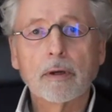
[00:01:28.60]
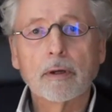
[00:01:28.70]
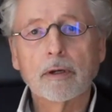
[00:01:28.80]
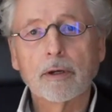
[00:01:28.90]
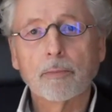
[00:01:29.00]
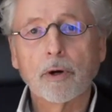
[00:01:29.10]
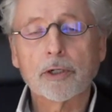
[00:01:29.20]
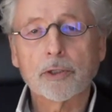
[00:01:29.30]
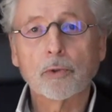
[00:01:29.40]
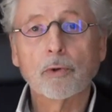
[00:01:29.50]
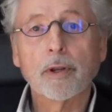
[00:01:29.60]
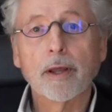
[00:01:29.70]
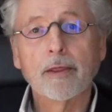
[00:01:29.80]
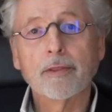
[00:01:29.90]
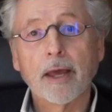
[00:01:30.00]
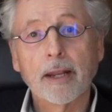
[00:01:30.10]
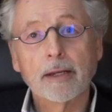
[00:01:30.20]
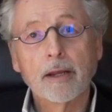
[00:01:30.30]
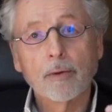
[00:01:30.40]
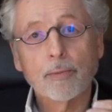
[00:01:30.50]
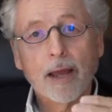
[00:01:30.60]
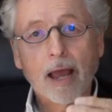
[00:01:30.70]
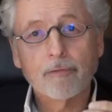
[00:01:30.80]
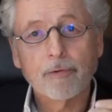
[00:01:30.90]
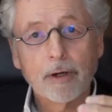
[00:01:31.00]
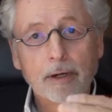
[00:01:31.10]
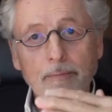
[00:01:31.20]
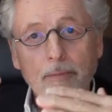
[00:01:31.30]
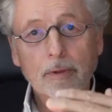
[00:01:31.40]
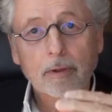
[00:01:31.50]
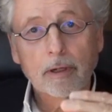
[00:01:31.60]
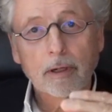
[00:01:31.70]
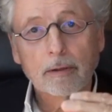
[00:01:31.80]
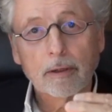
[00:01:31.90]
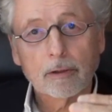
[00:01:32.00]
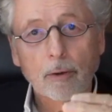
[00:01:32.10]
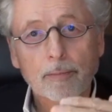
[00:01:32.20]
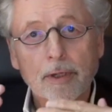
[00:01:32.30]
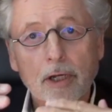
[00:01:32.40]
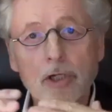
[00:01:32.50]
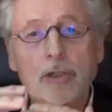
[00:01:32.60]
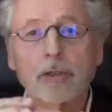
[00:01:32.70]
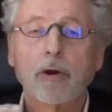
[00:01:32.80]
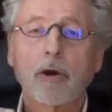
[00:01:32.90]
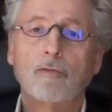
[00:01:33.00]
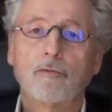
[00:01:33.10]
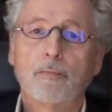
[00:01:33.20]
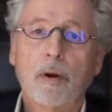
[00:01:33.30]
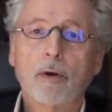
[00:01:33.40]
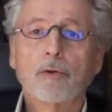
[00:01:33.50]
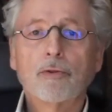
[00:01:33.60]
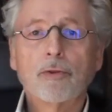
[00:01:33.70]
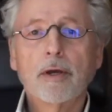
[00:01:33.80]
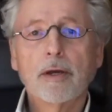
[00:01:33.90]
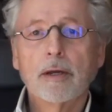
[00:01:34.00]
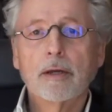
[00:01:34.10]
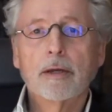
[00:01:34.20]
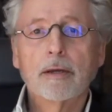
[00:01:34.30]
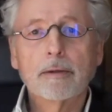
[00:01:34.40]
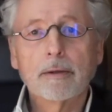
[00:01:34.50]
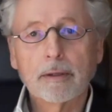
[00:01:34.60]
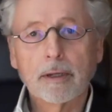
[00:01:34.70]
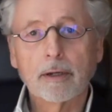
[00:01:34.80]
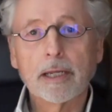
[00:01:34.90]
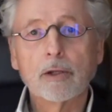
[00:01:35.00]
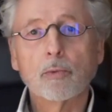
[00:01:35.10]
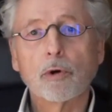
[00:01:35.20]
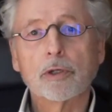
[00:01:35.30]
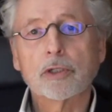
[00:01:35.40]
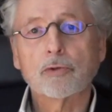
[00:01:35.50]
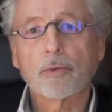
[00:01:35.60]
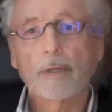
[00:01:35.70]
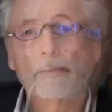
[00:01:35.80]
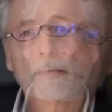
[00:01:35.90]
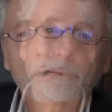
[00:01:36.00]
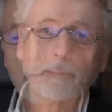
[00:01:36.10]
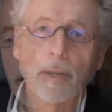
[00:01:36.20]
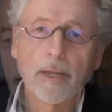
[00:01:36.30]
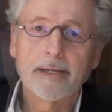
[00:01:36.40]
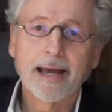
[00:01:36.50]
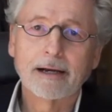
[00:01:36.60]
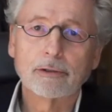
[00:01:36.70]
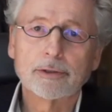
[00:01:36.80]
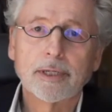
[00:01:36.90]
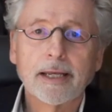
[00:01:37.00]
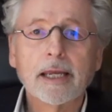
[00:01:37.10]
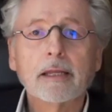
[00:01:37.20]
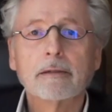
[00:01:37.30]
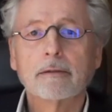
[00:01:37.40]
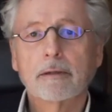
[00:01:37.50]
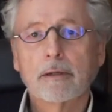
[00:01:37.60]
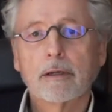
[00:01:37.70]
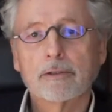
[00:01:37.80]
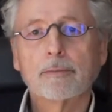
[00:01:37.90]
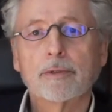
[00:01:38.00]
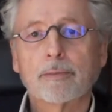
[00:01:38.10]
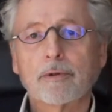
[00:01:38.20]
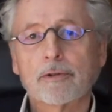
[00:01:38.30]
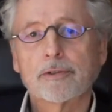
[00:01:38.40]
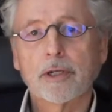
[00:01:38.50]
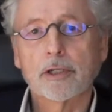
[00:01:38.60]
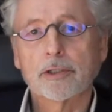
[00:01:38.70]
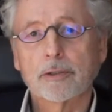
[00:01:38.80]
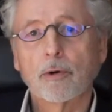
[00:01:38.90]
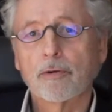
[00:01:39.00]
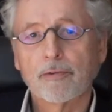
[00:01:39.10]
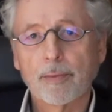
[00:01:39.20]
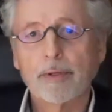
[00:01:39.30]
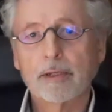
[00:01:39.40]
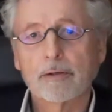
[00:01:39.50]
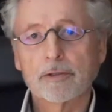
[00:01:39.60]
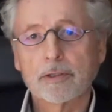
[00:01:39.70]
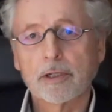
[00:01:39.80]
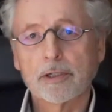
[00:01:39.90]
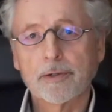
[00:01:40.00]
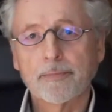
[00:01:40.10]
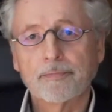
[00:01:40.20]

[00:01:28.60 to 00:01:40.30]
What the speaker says: module, and then we have a combination of both Healing Voices Rainbow played out in a symptom constellation or a family constellation.